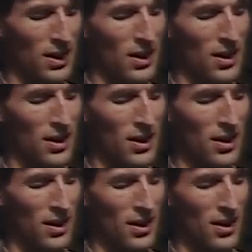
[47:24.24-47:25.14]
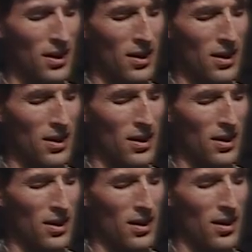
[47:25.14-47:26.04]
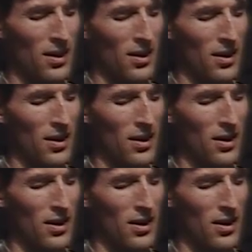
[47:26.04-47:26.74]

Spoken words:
(silence)